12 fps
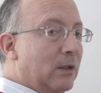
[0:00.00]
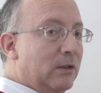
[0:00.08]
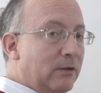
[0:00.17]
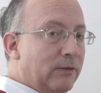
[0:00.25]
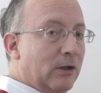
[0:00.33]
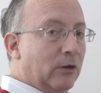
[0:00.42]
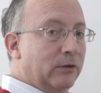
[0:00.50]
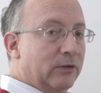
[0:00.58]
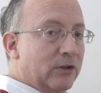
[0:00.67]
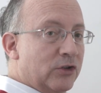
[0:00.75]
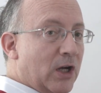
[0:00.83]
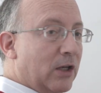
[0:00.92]

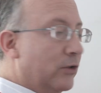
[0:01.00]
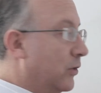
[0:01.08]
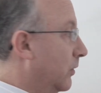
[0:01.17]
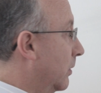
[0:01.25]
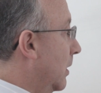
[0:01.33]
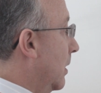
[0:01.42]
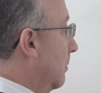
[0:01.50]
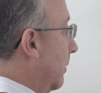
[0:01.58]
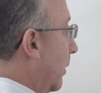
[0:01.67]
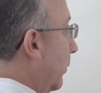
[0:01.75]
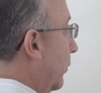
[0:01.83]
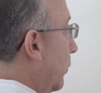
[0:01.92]
difficulties and challenges,
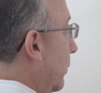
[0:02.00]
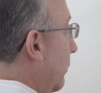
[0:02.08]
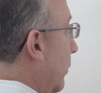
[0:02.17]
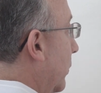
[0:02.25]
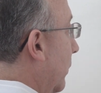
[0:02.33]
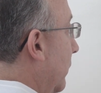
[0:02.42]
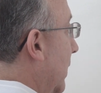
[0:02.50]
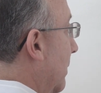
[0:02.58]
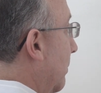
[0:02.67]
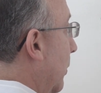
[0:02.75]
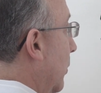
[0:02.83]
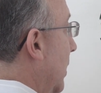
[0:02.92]
but also the voice of the
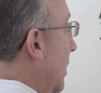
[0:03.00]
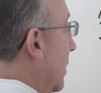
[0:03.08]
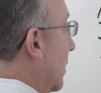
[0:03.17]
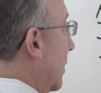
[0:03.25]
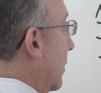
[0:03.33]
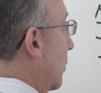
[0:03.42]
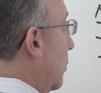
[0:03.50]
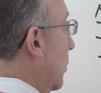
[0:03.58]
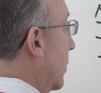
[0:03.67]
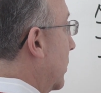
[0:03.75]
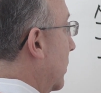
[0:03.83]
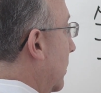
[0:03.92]
employee,
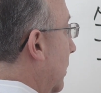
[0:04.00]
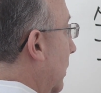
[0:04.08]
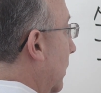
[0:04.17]
which